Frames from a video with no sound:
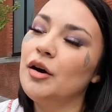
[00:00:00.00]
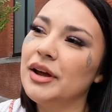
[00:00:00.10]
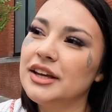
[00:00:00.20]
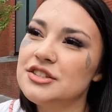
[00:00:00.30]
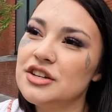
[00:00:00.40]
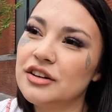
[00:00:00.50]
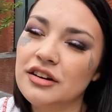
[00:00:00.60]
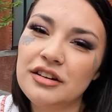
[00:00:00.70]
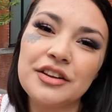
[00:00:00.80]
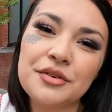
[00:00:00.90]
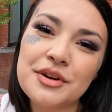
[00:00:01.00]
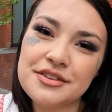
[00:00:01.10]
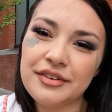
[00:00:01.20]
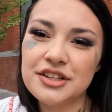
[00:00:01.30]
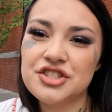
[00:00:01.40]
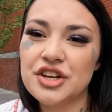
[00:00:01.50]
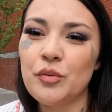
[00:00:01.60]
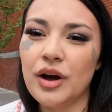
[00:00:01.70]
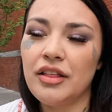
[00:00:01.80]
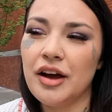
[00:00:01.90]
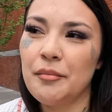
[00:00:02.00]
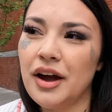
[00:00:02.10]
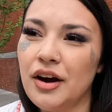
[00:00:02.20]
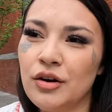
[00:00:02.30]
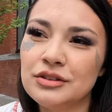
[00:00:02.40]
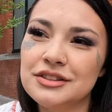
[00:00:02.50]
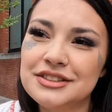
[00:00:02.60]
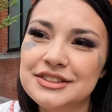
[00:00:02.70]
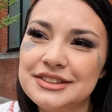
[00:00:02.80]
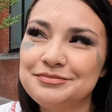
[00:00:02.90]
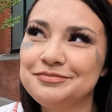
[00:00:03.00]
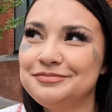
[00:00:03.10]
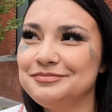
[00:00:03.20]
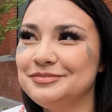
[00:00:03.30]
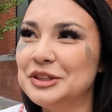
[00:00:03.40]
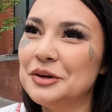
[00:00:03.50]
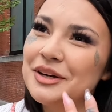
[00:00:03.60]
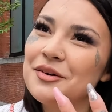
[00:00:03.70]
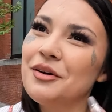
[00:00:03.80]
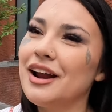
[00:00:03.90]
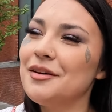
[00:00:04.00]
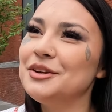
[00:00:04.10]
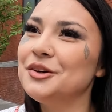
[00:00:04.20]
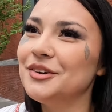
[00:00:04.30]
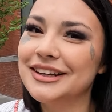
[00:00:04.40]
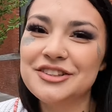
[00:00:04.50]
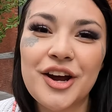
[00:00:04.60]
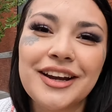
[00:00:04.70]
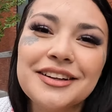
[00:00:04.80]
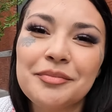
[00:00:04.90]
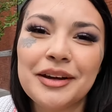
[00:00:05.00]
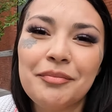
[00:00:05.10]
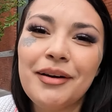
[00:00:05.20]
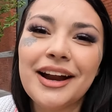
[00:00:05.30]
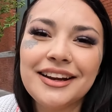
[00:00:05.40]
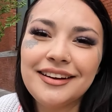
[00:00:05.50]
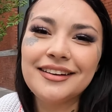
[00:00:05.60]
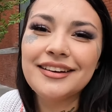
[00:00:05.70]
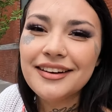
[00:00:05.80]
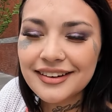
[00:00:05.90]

No, my kids are currently on the reservation while I'm out doing what I'm doing, trying to make money.